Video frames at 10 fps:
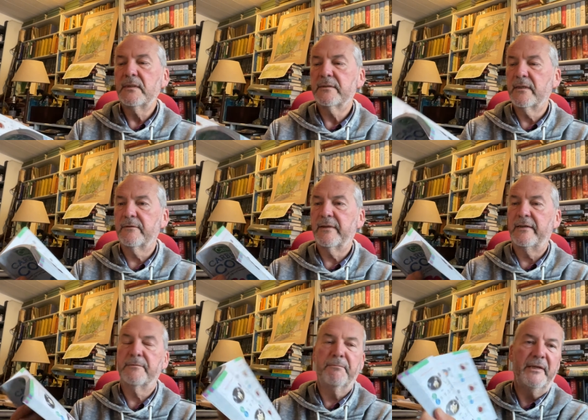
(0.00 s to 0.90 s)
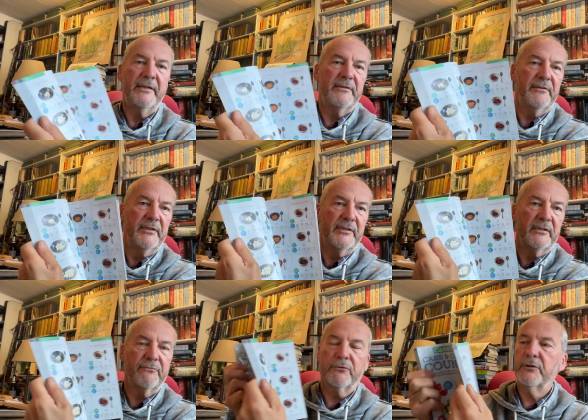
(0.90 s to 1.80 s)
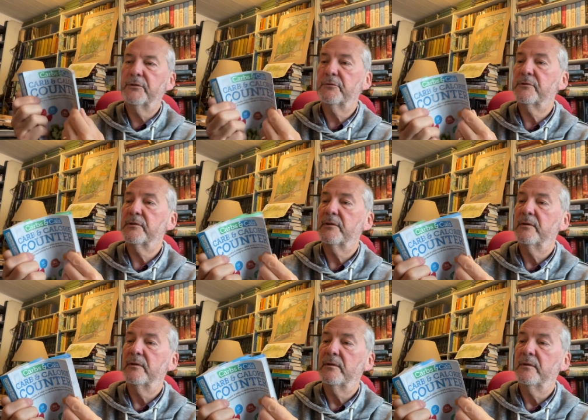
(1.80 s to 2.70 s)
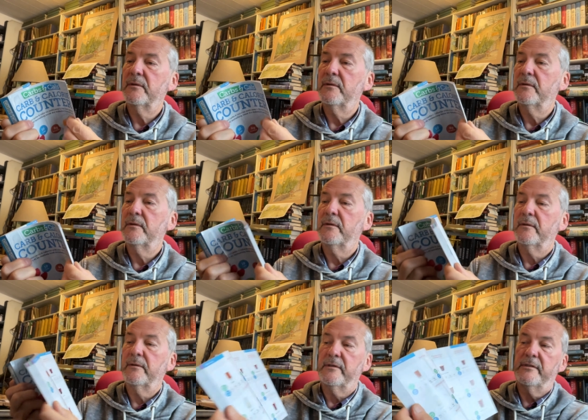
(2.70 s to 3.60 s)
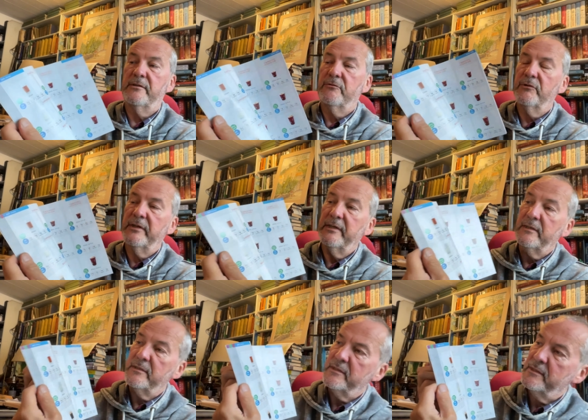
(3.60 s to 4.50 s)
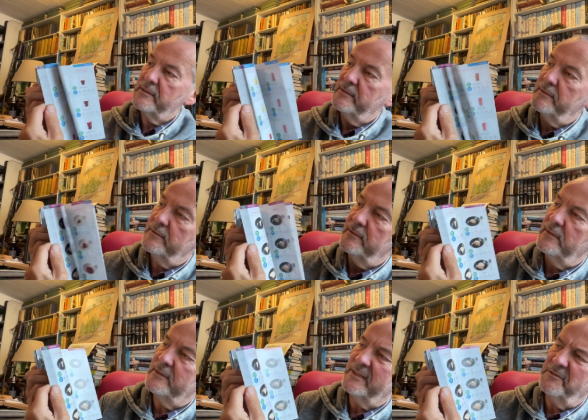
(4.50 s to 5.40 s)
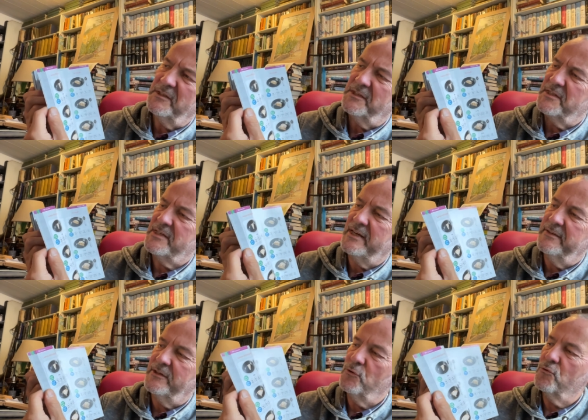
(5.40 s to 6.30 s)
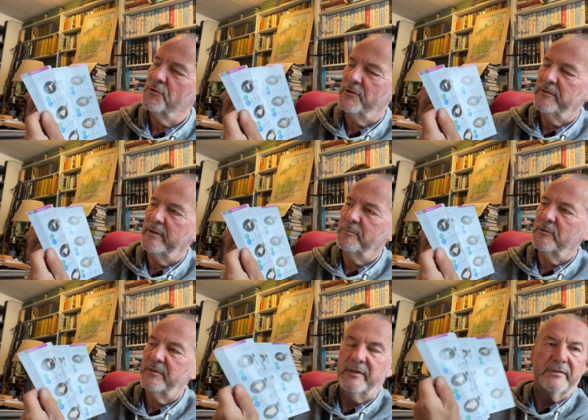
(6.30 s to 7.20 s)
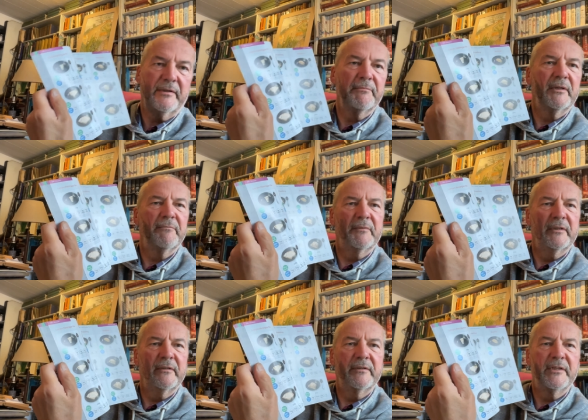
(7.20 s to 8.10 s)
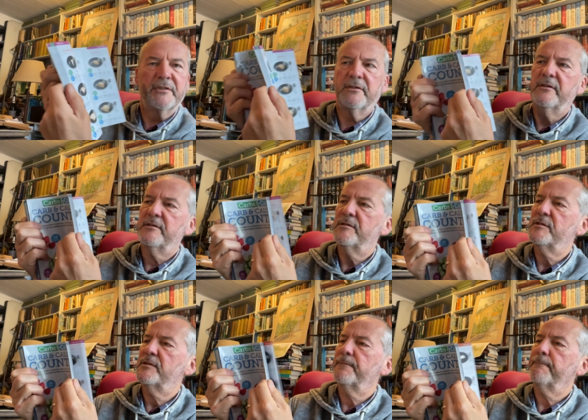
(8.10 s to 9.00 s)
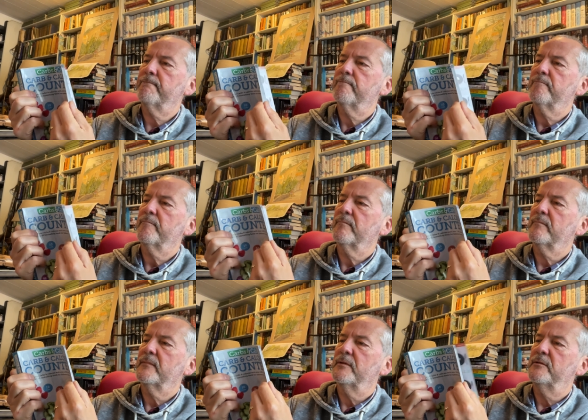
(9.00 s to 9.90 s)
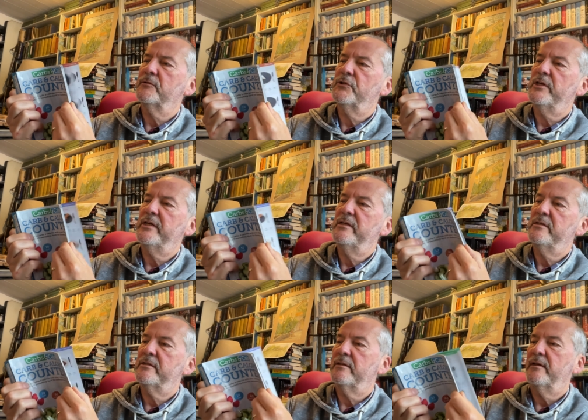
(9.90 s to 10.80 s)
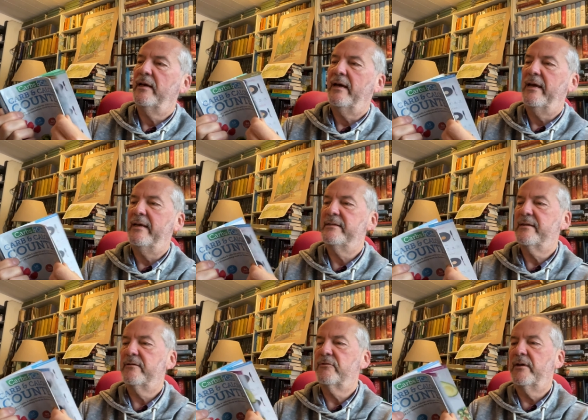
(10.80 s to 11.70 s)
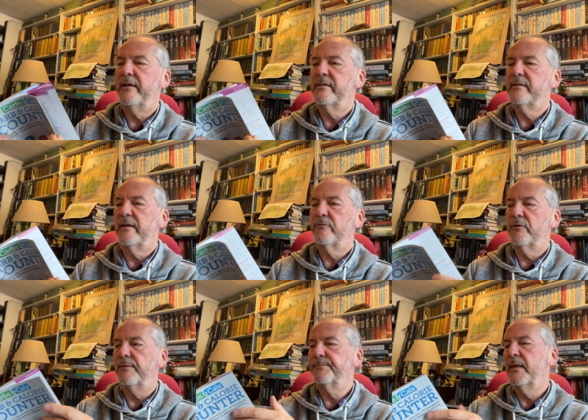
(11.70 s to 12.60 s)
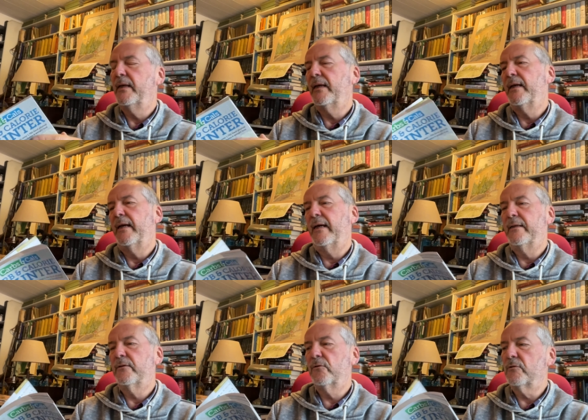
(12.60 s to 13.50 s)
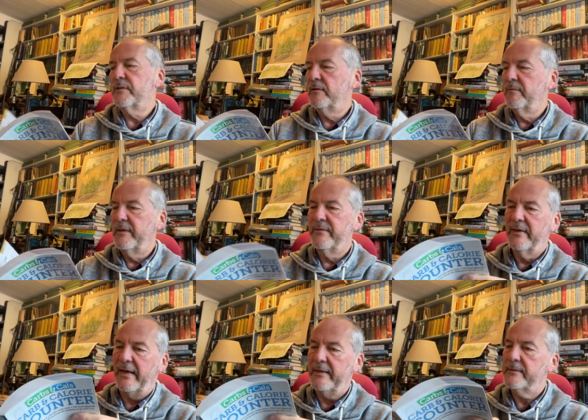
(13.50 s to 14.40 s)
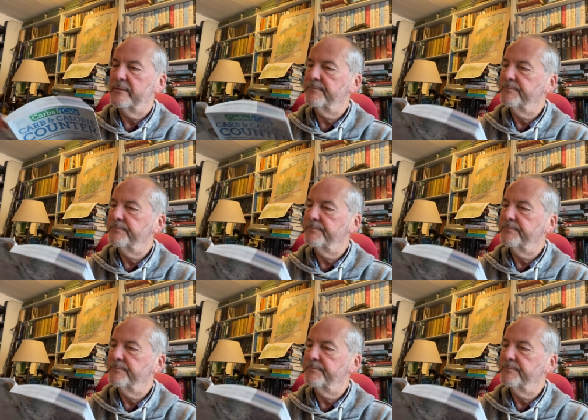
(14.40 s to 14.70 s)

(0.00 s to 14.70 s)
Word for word: So that's meat, this is fruit, this is drinks. Don't understand the order they put things in, but never mind. Desserts, cheese, etc, etc. And not only that,